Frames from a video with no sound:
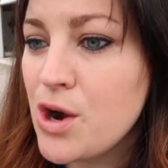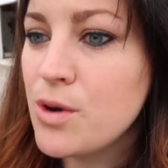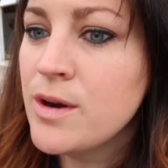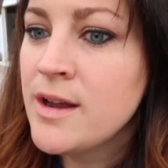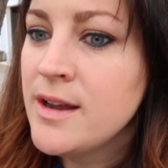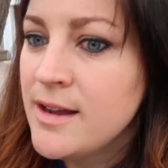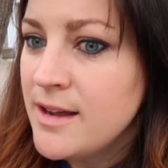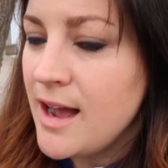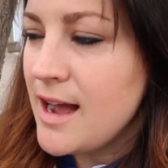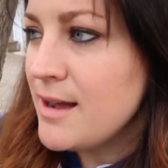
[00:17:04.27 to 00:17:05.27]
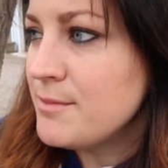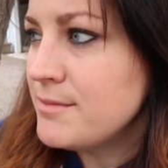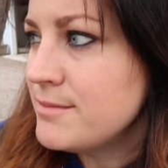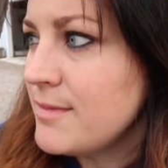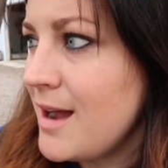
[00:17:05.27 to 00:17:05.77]
so,
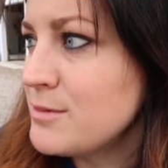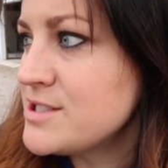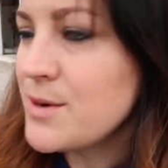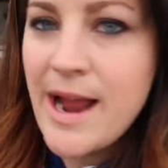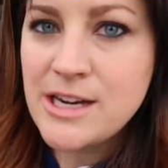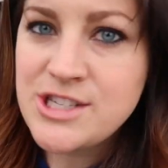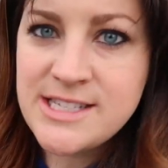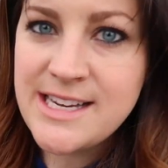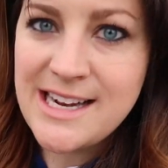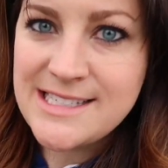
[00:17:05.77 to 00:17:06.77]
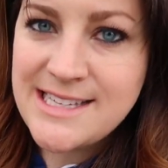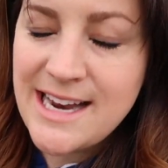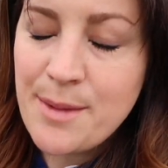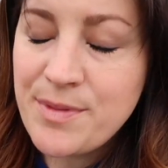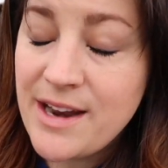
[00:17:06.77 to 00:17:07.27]
um, I was so anxious to get it
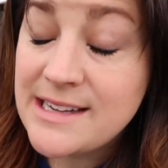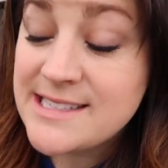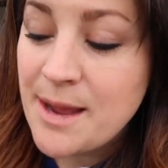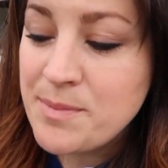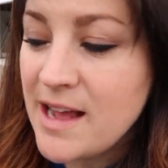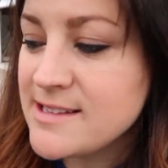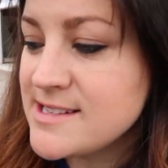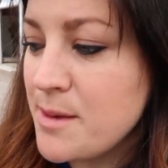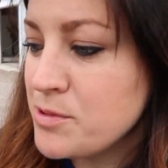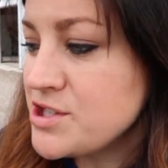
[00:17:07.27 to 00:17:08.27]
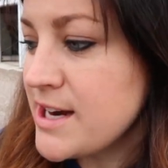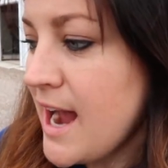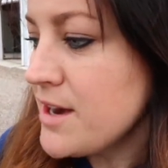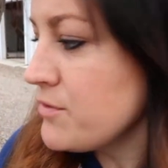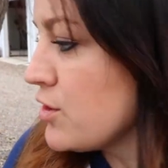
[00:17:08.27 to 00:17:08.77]
set up that I skipped that step, which I
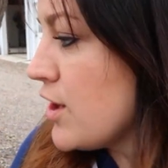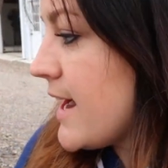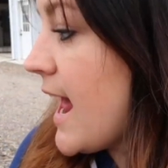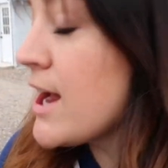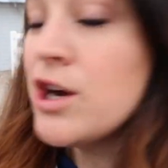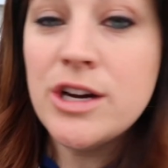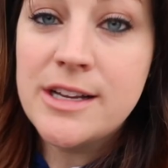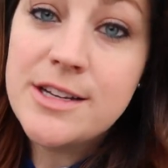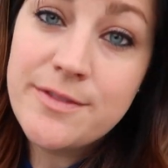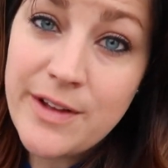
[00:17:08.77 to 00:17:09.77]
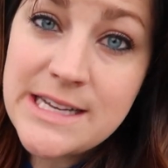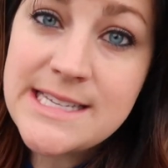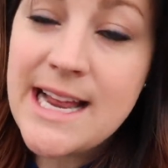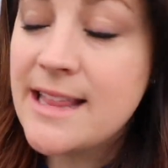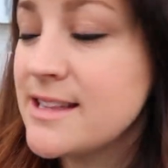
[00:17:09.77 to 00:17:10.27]
kind of regret. I could fix
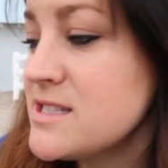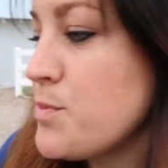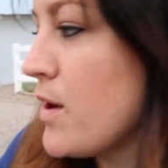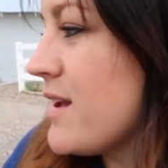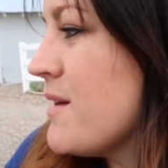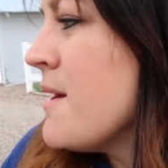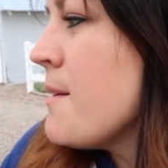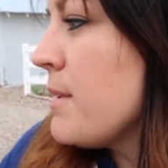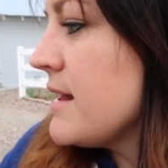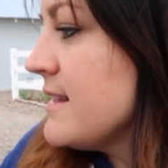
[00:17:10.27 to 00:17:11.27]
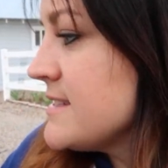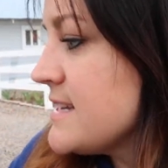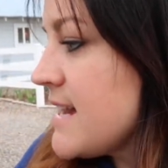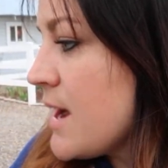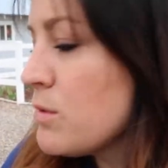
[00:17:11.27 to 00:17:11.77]
it at this point, but I think
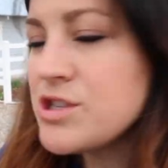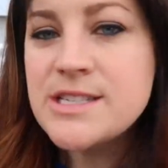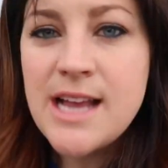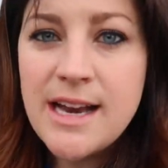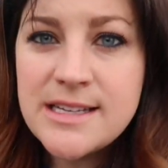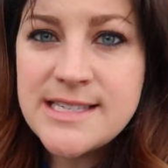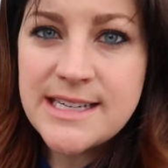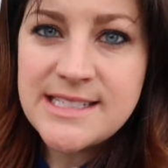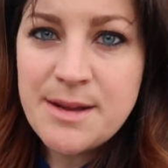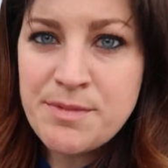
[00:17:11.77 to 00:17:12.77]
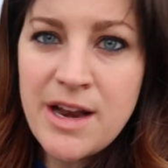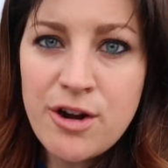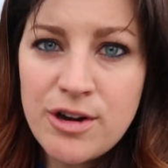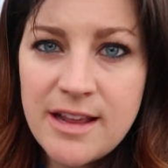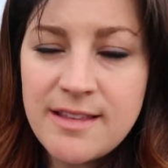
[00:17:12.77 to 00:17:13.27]
today we'll just kind of stick something
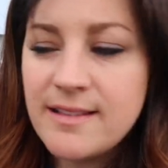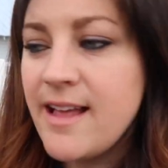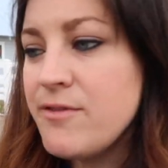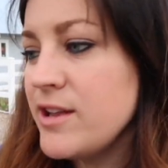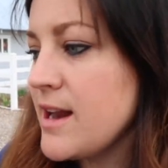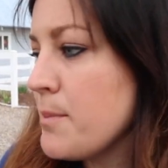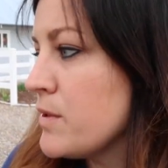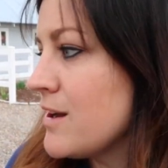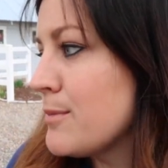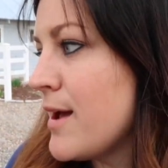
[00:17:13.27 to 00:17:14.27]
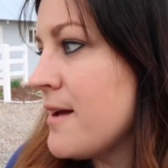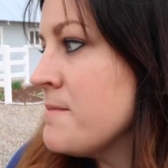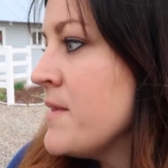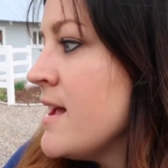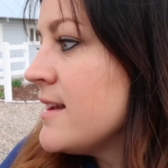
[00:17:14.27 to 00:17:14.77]
underneath it, level it up a little bit,
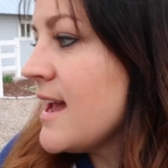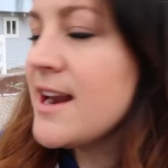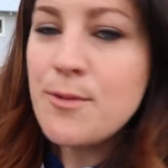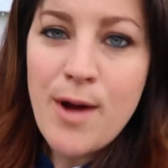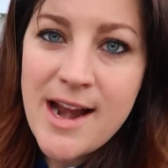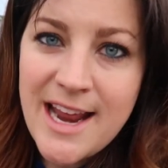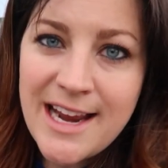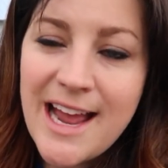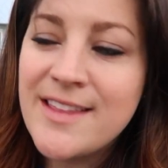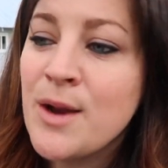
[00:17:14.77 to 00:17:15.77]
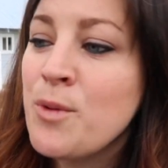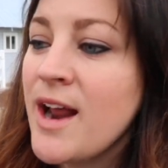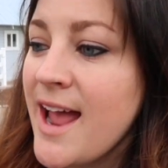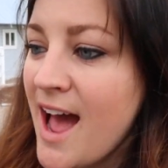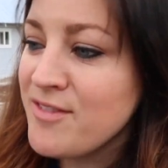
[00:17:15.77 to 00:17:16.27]
get it running, and then
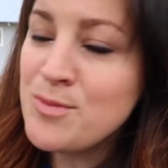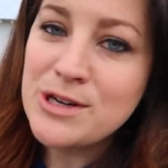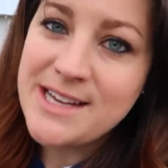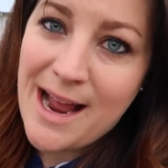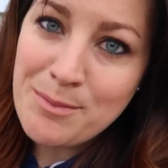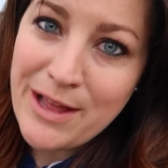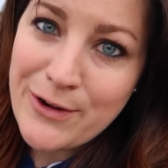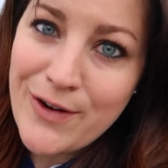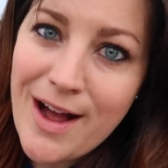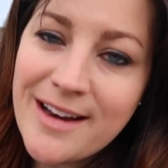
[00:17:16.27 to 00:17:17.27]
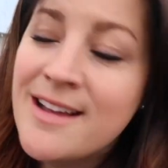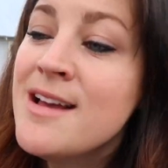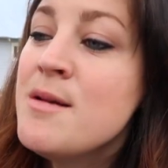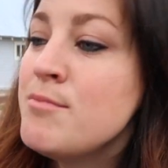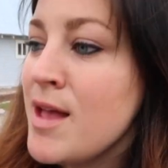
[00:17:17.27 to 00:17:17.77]
when I have more time later on,
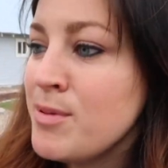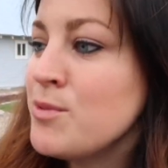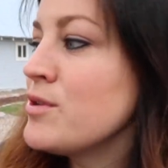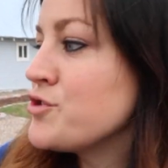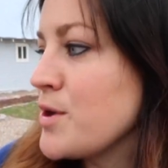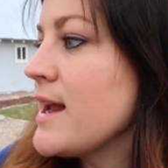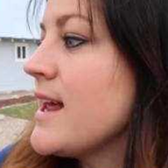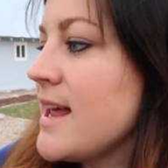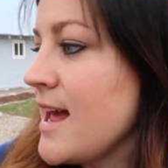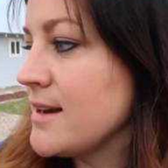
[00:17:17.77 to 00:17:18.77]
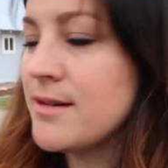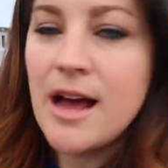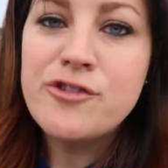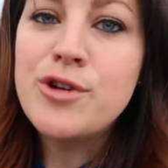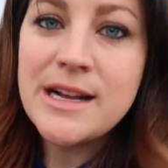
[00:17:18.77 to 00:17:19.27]
maybe we'll drain it and
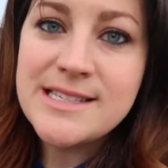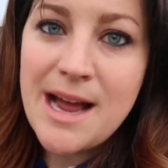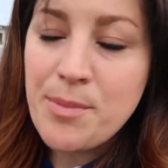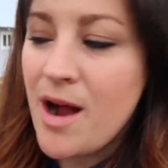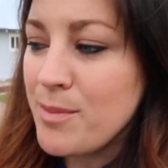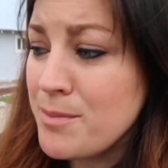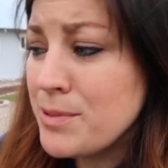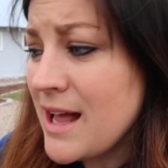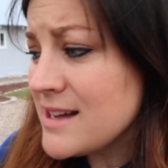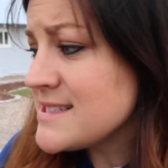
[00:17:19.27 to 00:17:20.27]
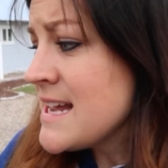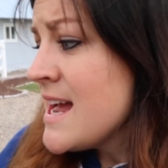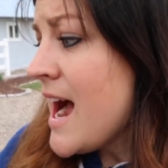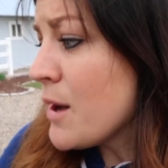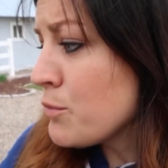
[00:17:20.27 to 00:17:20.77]
address that problem. Plus,
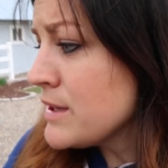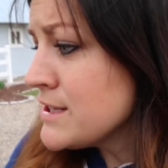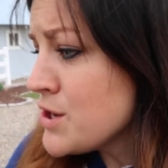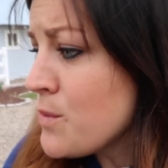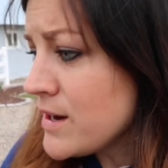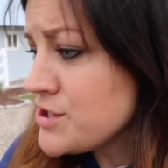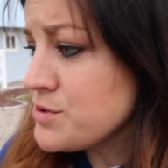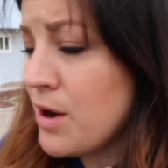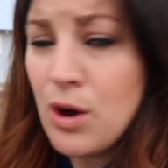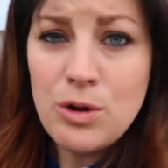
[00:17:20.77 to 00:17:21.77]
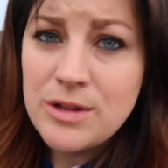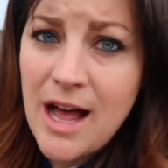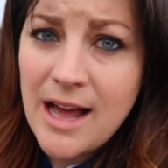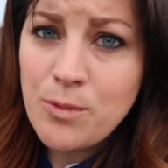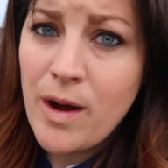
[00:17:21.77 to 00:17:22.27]
I really don't want to do a whole
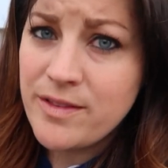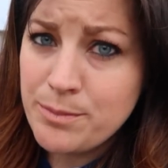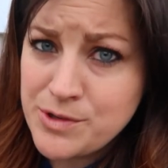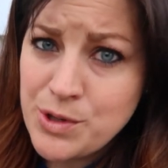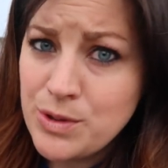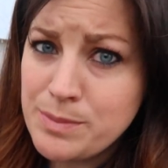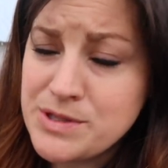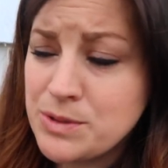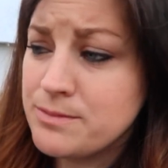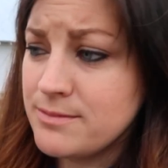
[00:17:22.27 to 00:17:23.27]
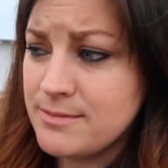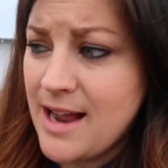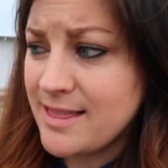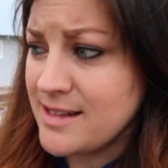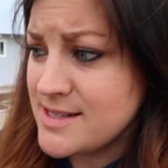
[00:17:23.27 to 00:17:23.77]
lot while the tulips are
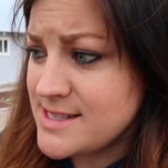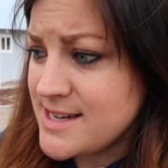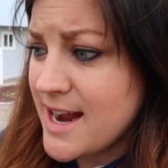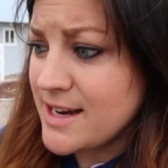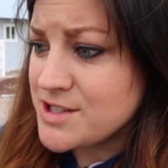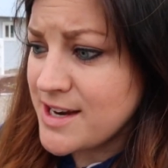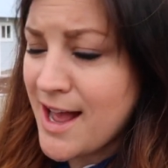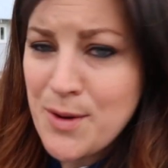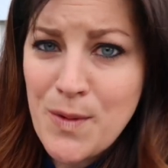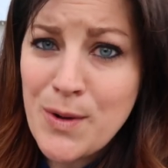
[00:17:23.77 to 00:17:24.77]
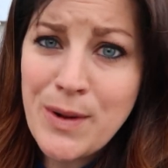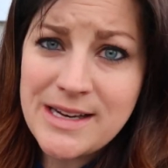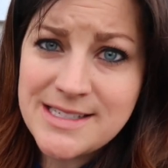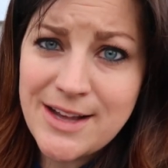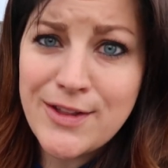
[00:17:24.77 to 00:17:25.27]
at this stage. I kind of want to
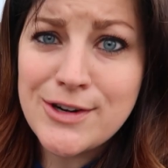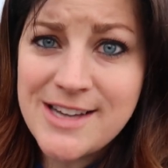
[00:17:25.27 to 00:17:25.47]
wait until they're